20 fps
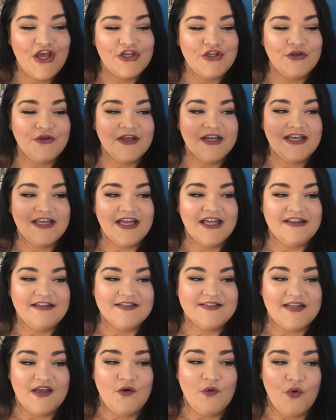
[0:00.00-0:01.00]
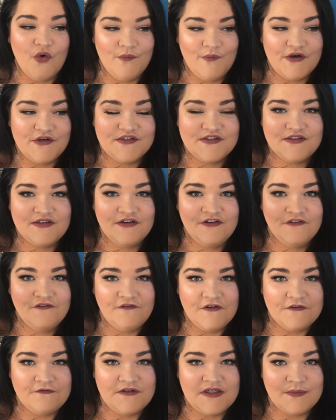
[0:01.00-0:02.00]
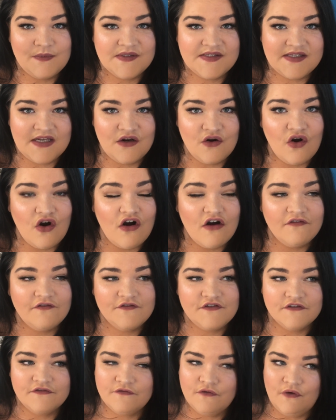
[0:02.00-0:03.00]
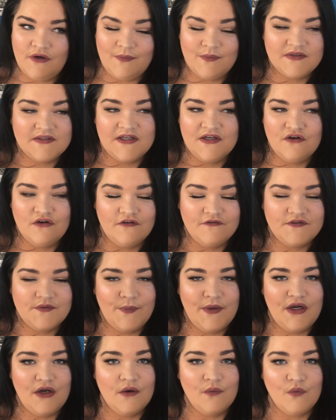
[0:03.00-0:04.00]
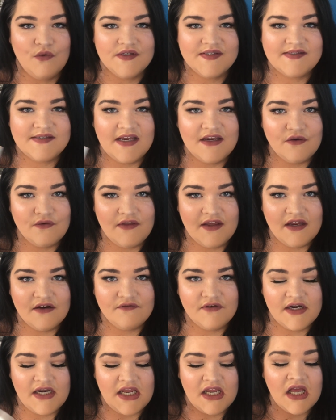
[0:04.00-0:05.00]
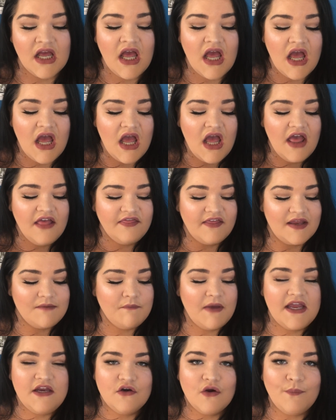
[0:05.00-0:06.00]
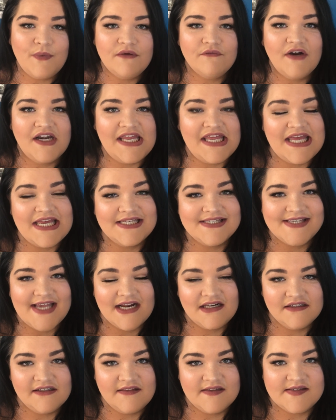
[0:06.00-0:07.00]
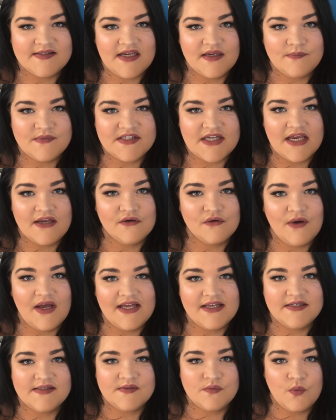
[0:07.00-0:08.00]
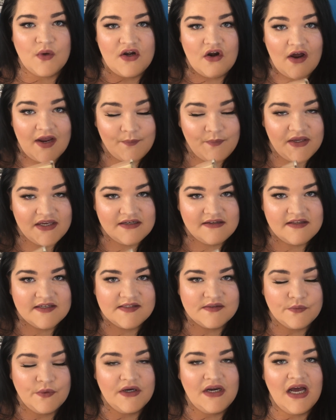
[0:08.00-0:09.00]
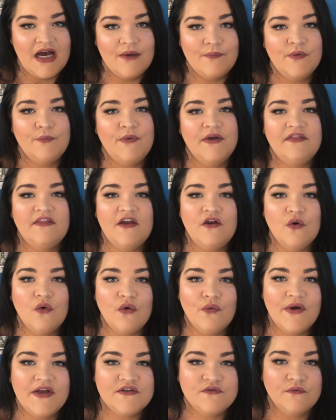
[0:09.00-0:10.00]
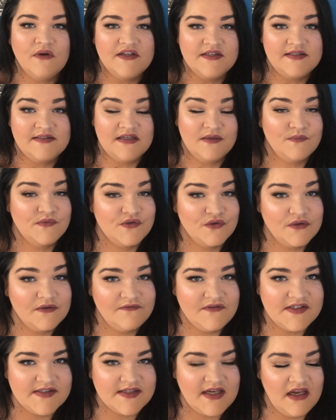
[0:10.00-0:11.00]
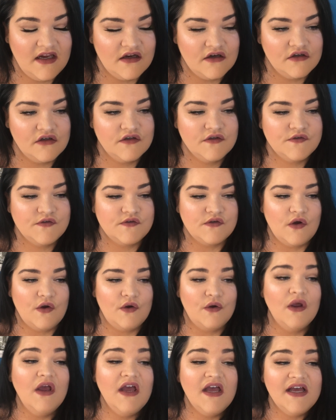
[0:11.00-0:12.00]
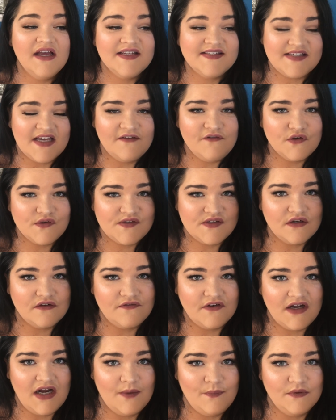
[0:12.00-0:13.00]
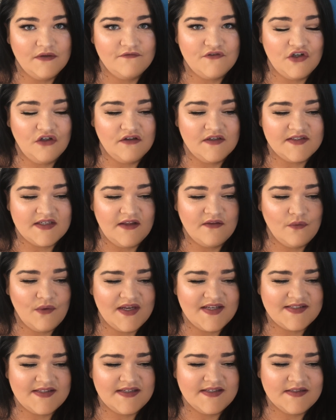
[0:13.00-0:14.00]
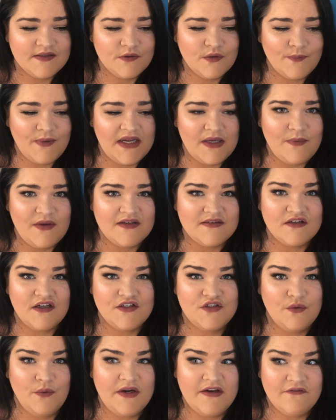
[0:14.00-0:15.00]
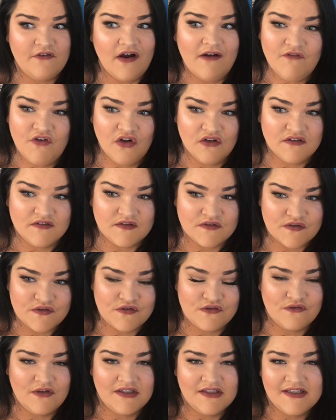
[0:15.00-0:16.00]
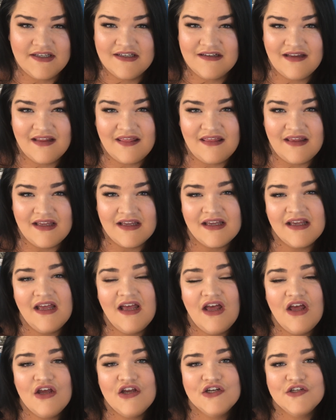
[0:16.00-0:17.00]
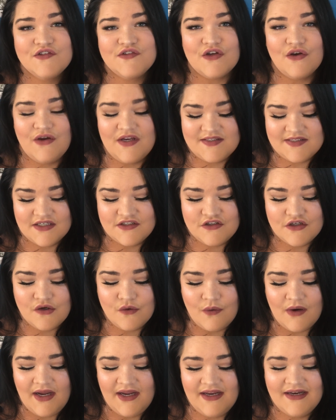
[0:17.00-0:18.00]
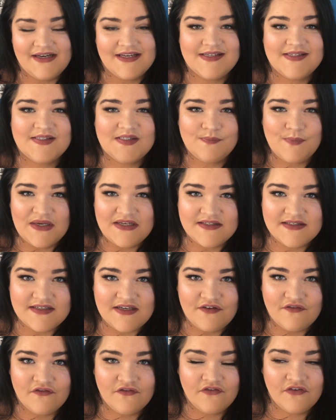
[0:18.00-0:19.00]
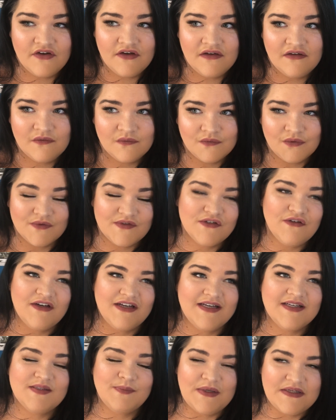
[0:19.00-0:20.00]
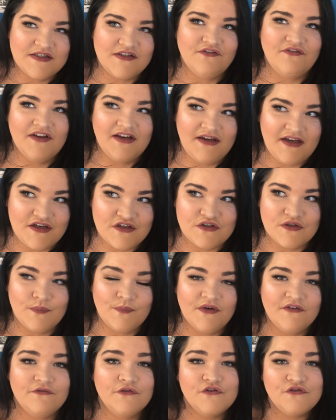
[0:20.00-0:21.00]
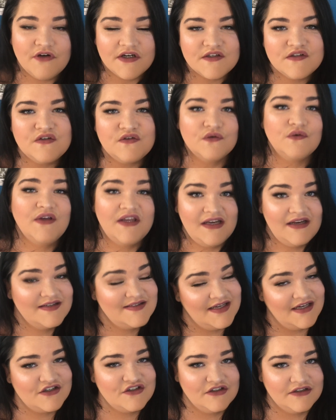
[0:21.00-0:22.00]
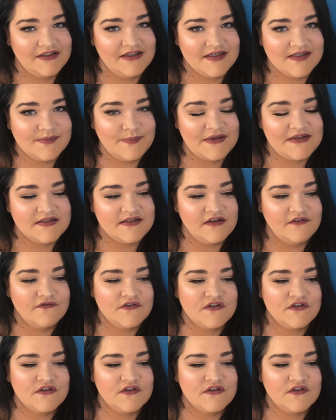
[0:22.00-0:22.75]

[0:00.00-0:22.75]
You can get this at almost 50% off to 40% off, depending on what sale they are running. They may not be running exactly the same sale as when I picked this one up, but they always run some sort of discount. So save yourself a couple of dollars. Otherwise, this little baby is like $25 Australian, I think. So it's actually quite an expensive, well, it's not an expensive foundation, but for drugstore, it is actually expensive.